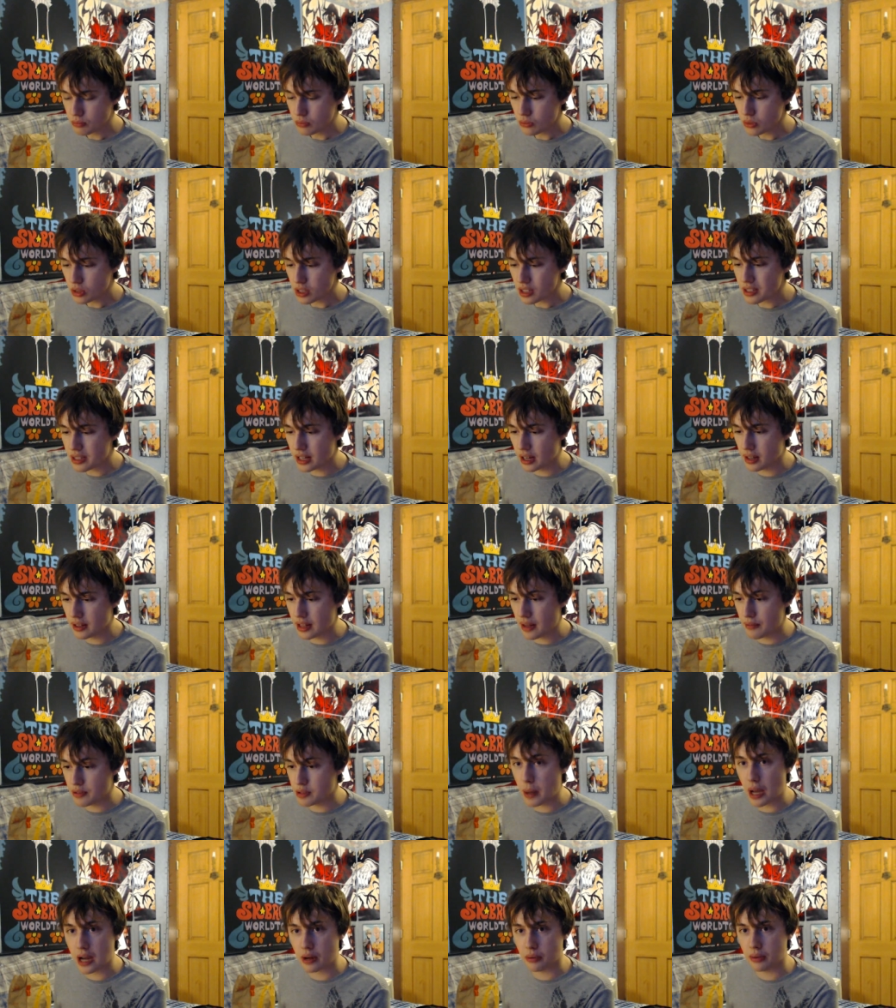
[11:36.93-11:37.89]
you know, that was
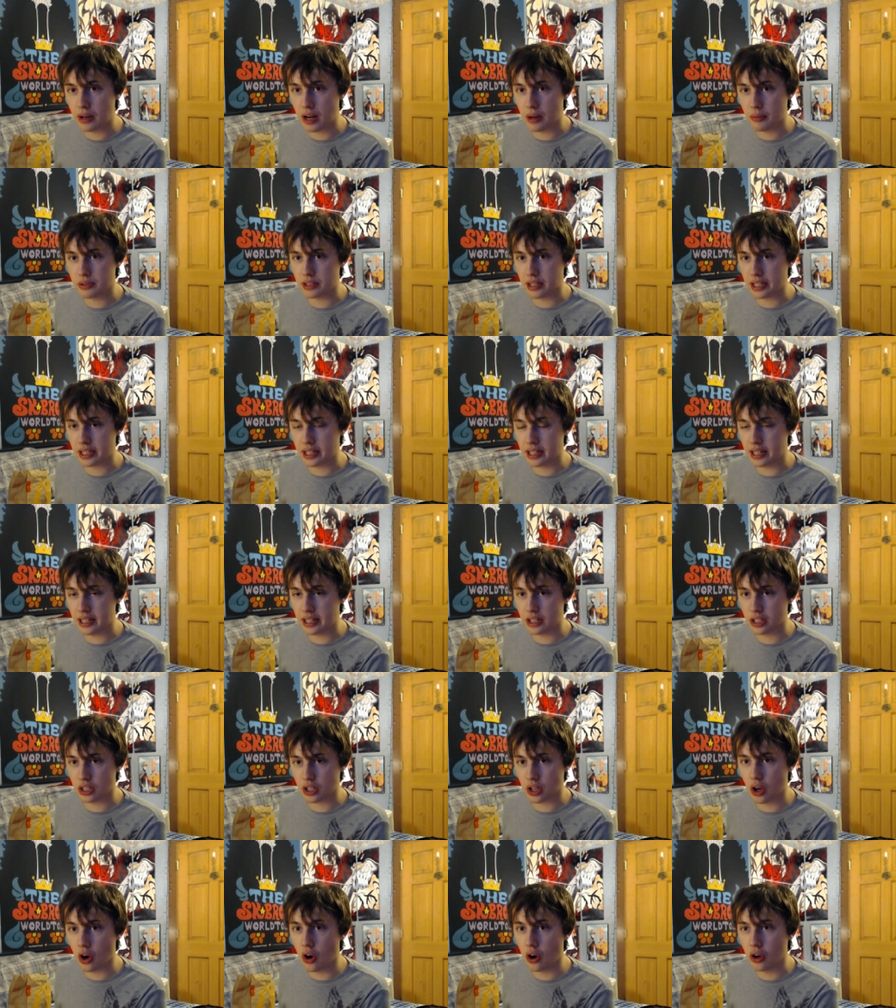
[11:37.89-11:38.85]
back when I was like getting into
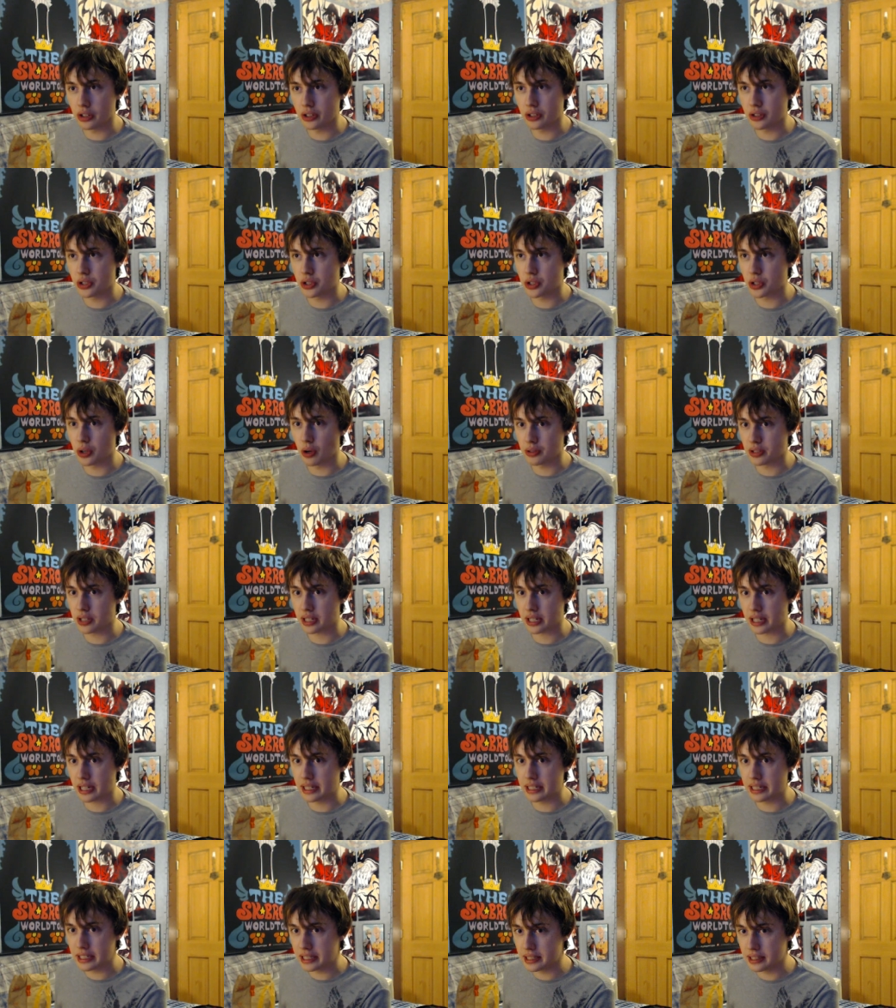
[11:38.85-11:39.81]
college, so it's like I
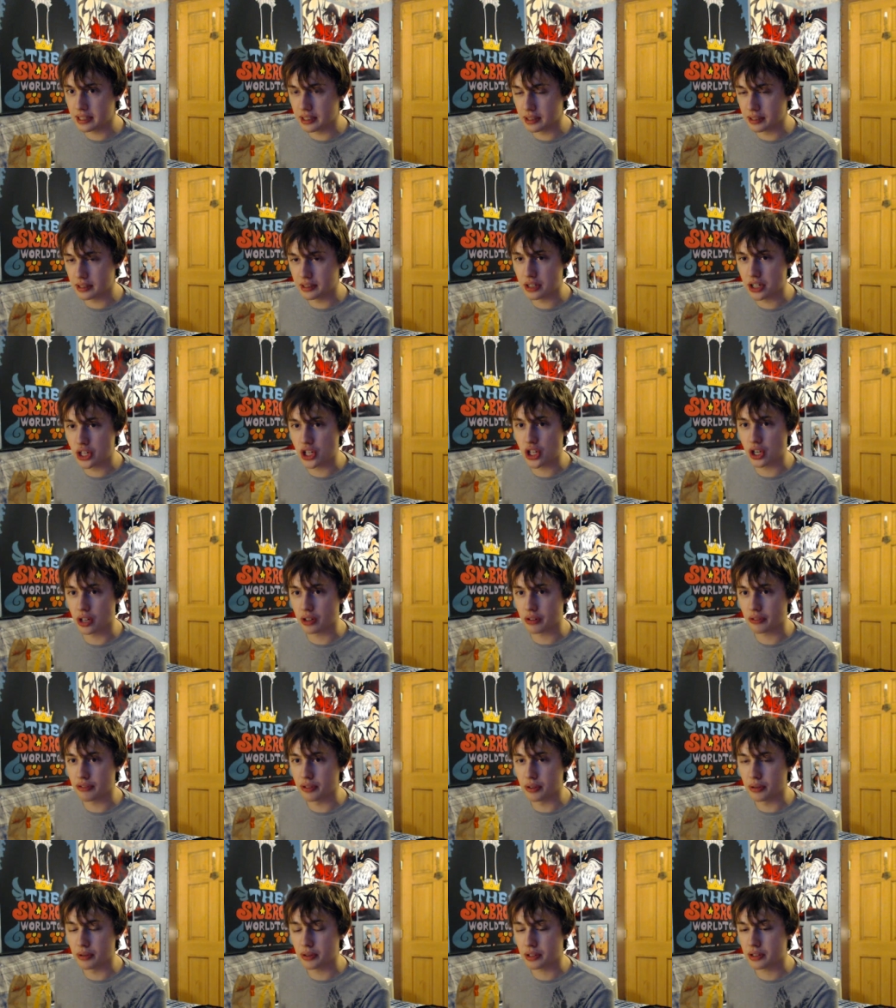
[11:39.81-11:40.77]
need the the junk
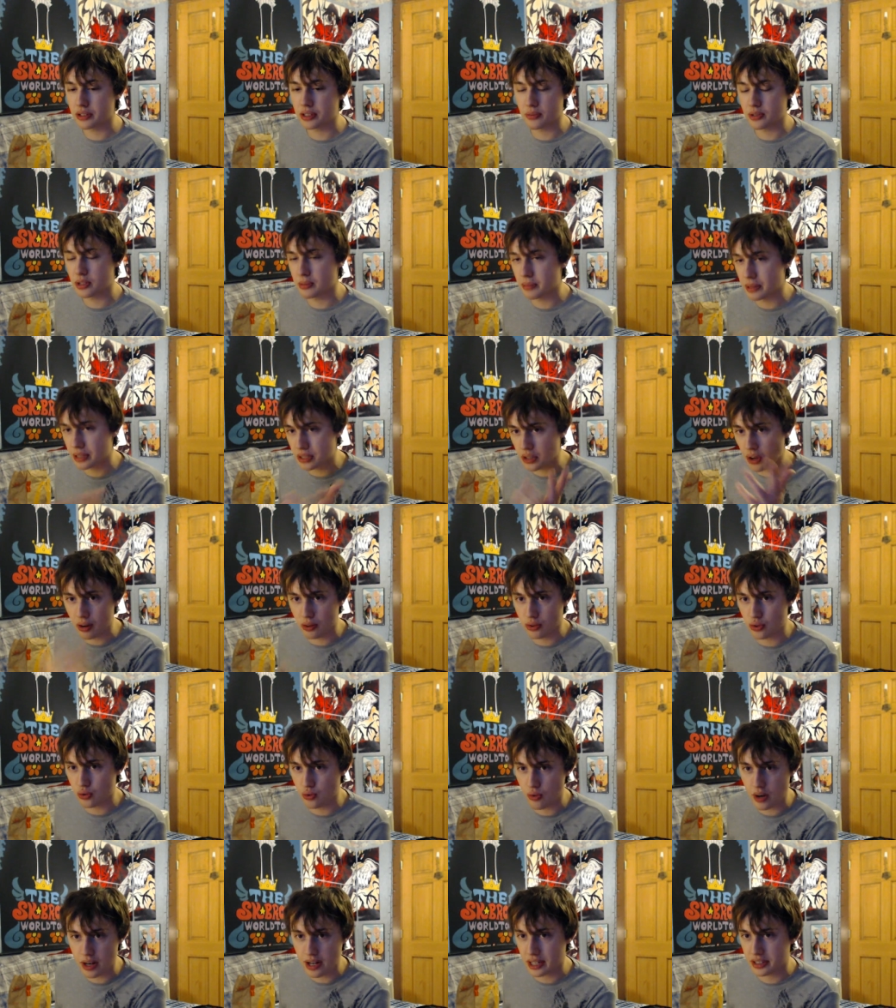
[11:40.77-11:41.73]
food because there was a McDonald's
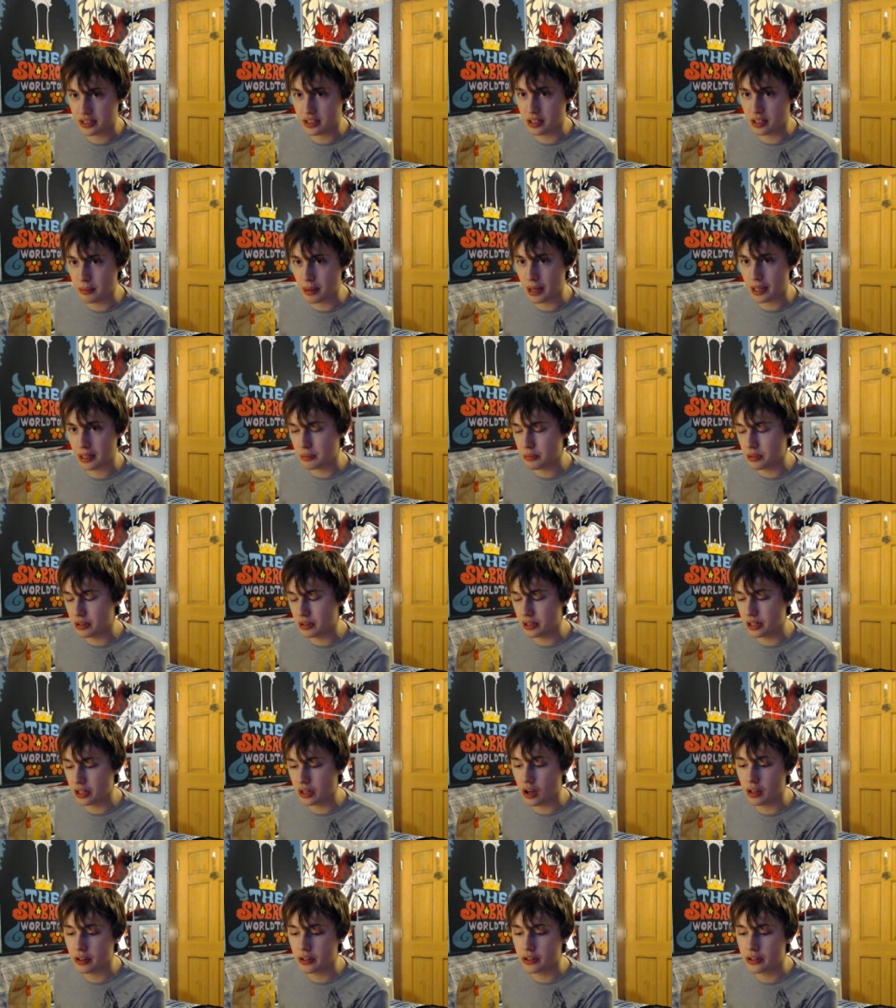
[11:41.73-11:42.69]
right next to my community
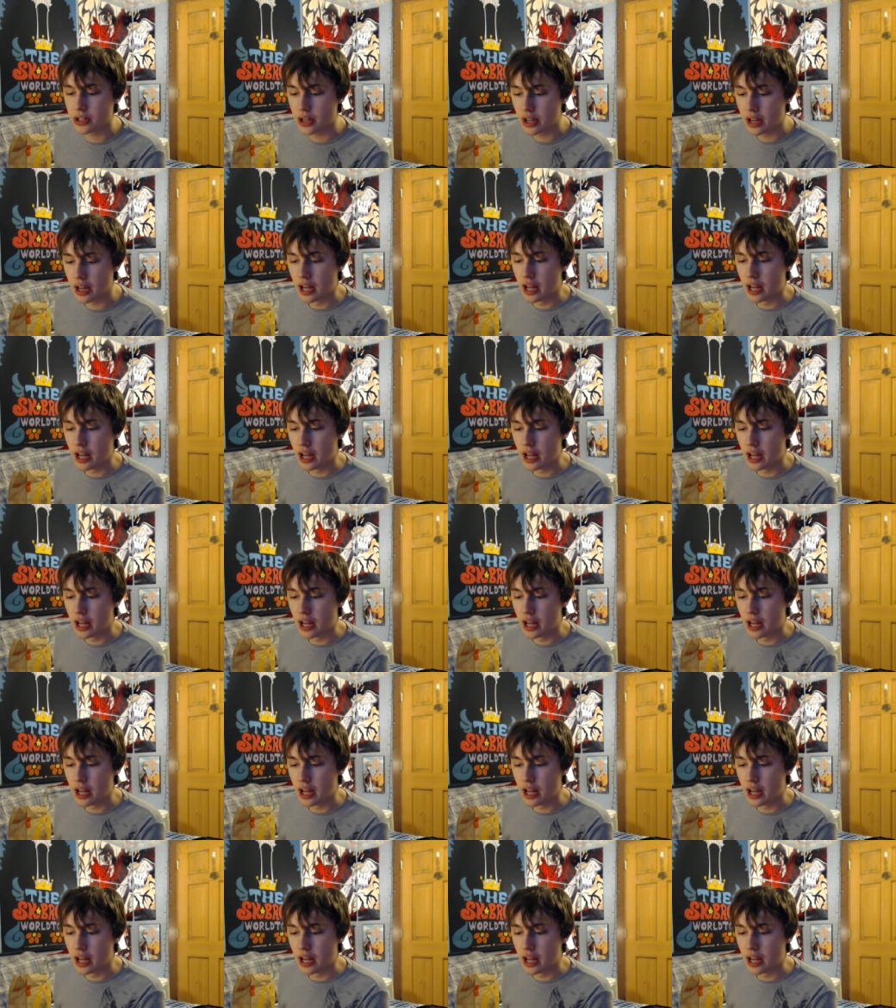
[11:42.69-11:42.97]
college.